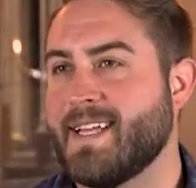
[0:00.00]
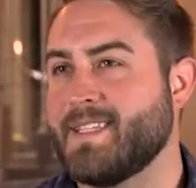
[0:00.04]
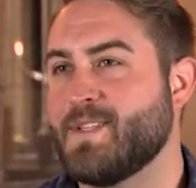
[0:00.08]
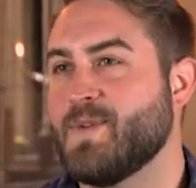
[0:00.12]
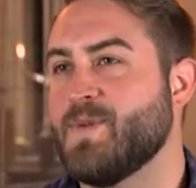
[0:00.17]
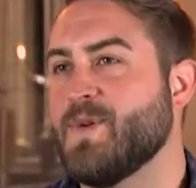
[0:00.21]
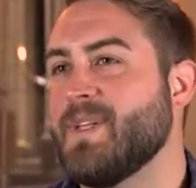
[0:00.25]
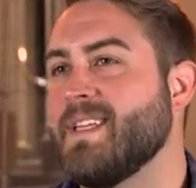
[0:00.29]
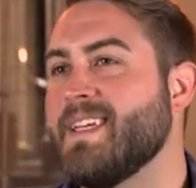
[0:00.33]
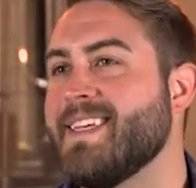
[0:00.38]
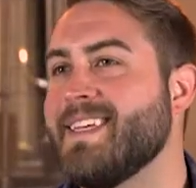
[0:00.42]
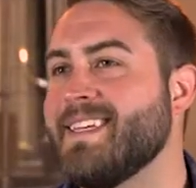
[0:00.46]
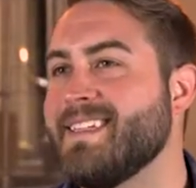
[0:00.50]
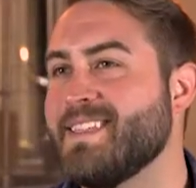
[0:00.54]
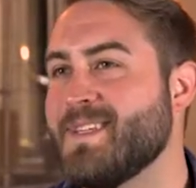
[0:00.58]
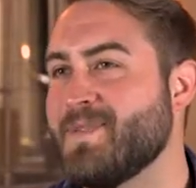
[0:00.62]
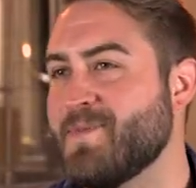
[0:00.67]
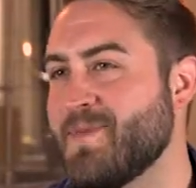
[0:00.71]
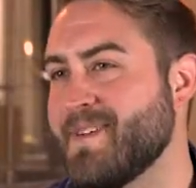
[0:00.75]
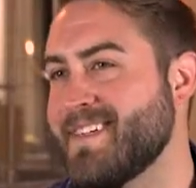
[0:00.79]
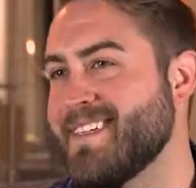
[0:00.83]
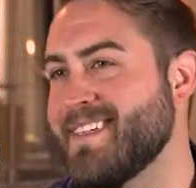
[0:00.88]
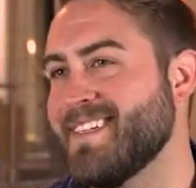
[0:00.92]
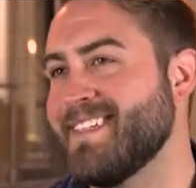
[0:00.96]
That's a really
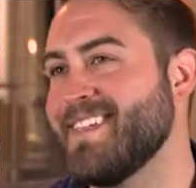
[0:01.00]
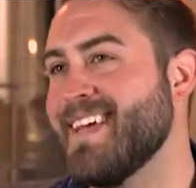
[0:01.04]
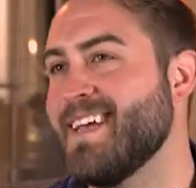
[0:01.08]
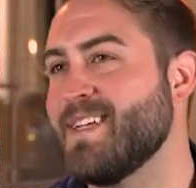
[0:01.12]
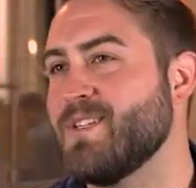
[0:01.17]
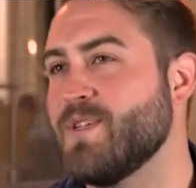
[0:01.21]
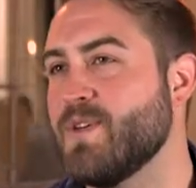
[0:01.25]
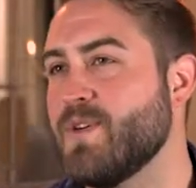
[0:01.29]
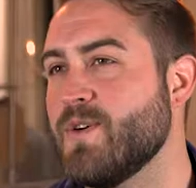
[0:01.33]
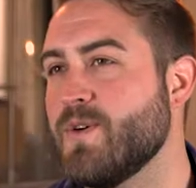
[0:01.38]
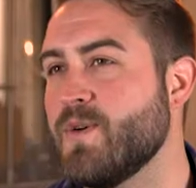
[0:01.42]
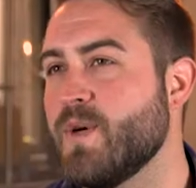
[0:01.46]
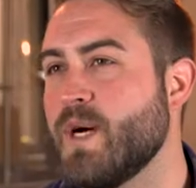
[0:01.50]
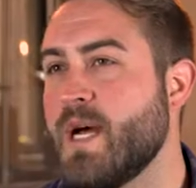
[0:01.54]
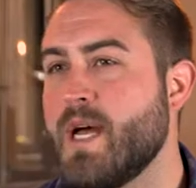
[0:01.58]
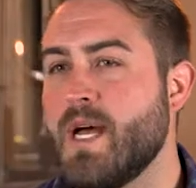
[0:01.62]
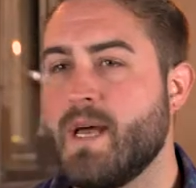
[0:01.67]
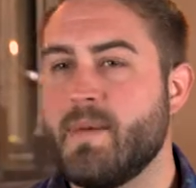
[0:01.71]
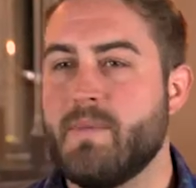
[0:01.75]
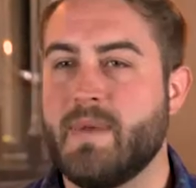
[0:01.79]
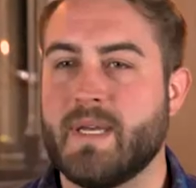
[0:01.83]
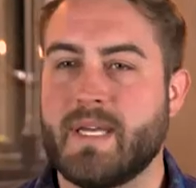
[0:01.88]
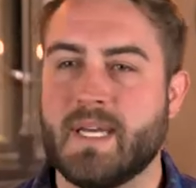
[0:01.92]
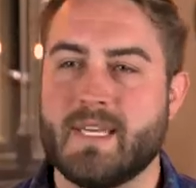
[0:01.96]
easy one to say too,
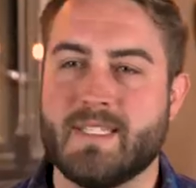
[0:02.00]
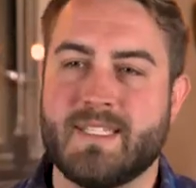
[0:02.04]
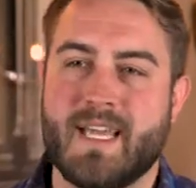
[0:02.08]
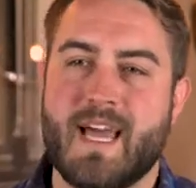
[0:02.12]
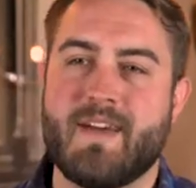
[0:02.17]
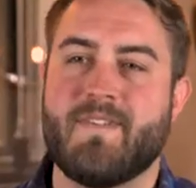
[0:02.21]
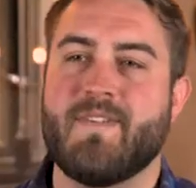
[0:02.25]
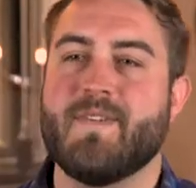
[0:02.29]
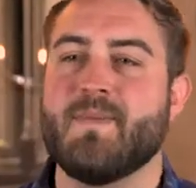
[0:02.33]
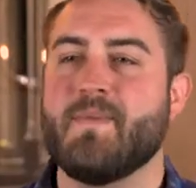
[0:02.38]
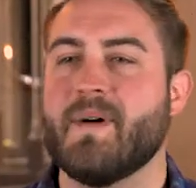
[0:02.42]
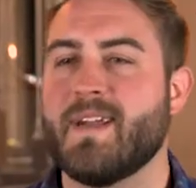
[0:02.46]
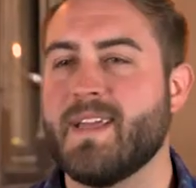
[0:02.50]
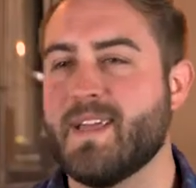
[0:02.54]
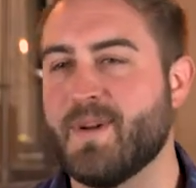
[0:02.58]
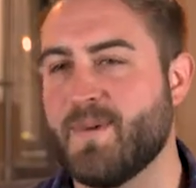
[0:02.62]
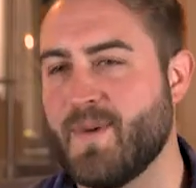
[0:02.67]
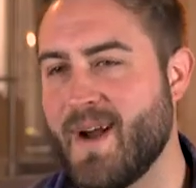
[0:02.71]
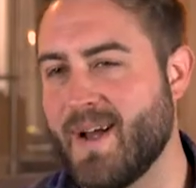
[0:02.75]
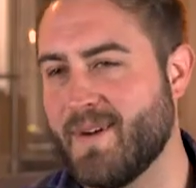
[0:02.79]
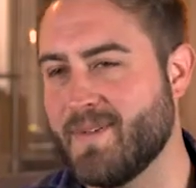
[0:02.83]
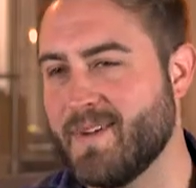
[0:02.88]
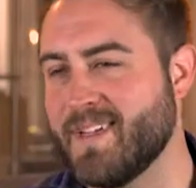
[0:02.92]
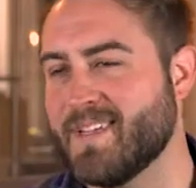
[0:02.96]
because everybody
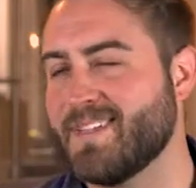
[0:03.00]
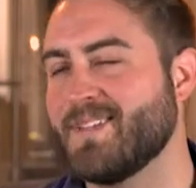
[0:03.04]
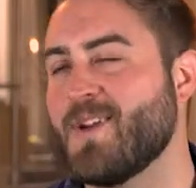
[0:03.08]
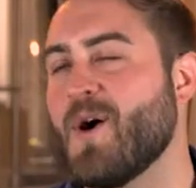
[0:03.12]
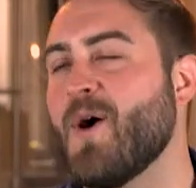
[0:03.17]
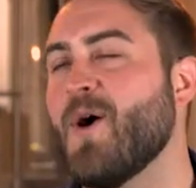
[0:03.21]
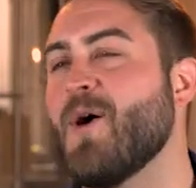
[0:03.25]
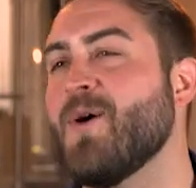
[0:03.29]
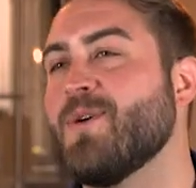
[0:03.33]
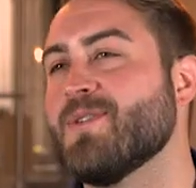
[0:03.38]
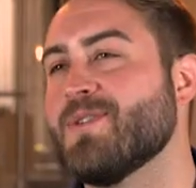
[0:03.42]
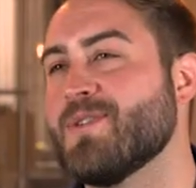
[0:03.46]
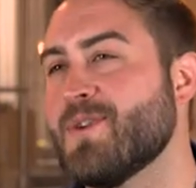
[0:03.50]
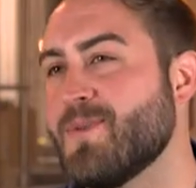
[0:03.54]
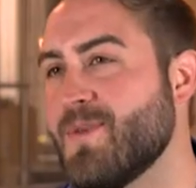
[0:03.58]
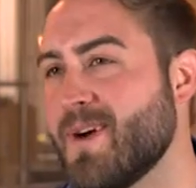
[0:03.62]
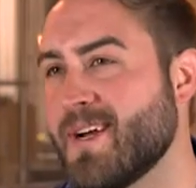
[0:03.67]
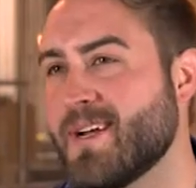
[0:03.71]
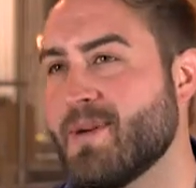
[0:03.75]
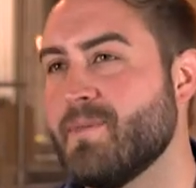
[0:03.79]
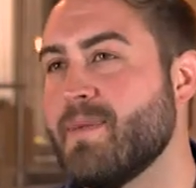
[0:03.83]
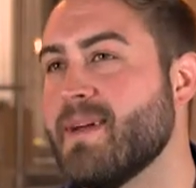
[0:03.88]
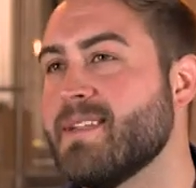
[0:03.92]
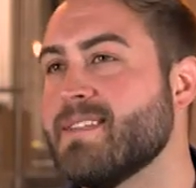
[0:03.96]
around us also
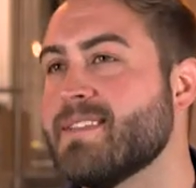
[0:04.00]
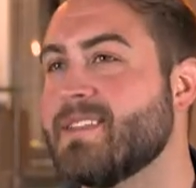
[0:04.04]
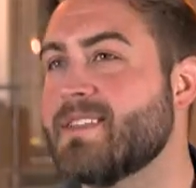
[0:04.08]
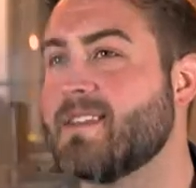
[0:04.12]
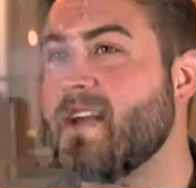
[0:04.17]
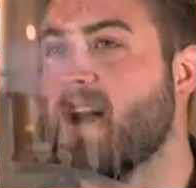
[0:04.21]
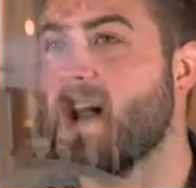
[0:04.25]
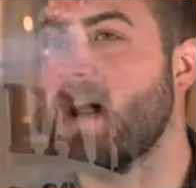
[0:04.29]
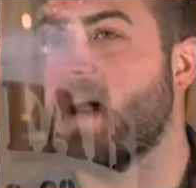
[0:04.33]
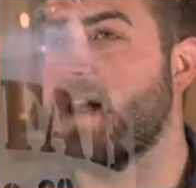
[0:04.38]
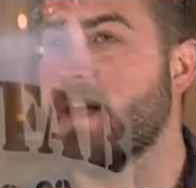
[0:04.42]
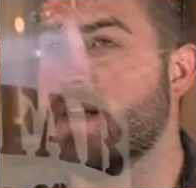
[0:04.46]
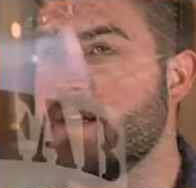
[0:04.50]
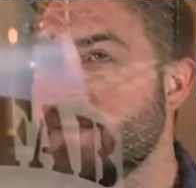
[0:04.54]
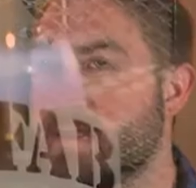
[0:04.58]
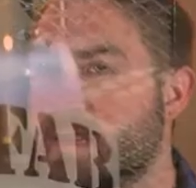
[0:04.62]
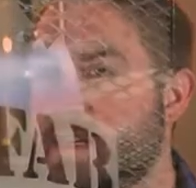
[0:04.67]
recommends Scott.